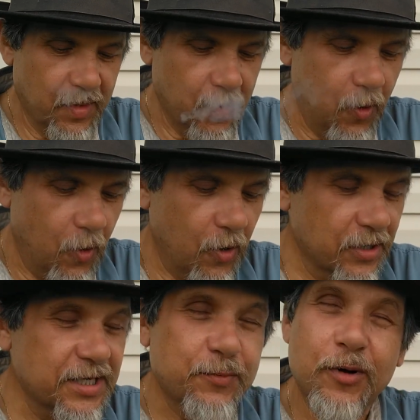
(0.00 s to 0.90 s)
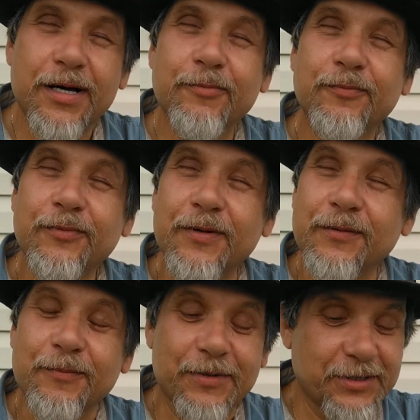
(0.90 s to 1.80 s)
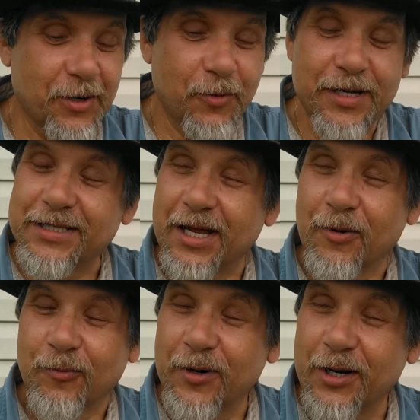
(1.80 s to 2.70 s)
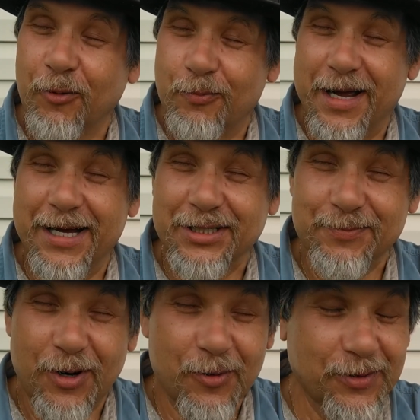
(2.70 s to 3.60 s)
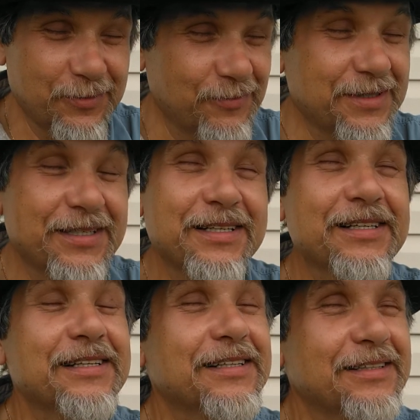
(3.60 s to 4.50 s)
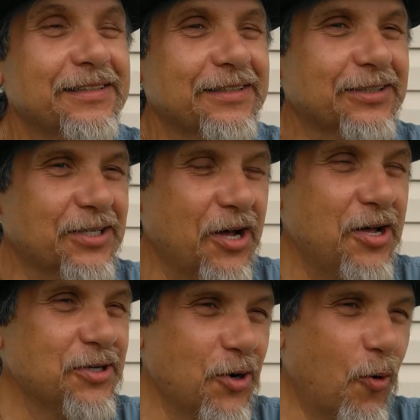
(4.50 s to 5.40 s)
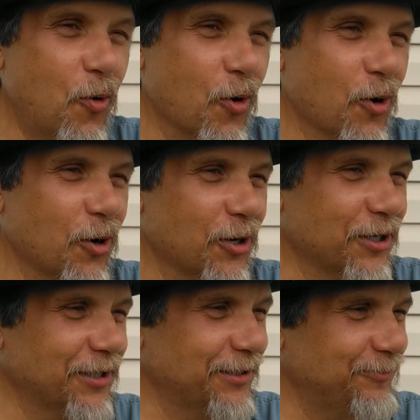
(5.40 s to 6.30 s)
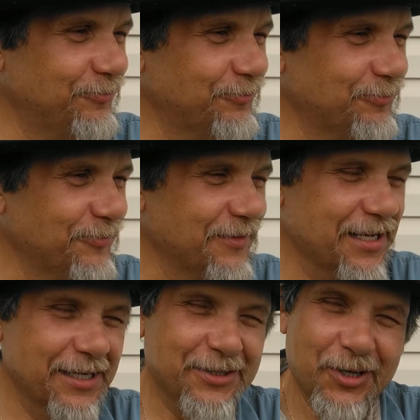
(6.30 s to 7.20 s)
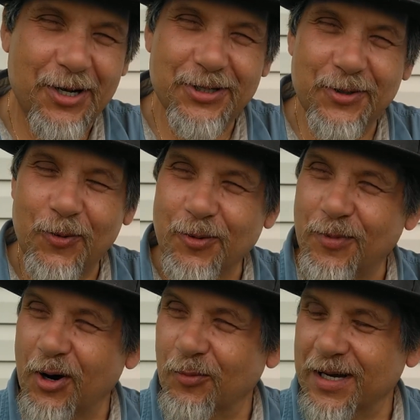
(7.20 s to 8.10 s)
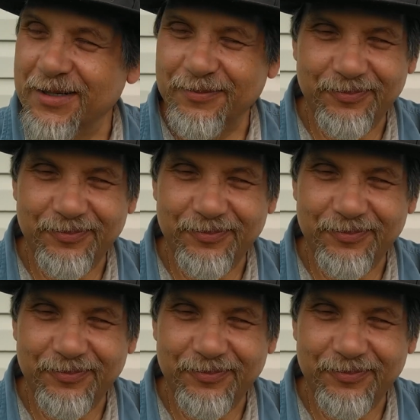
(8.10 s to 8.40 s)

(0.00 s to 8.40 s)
Oh, and this one, been told it's a real man smoke. Condor. That Condor Moment.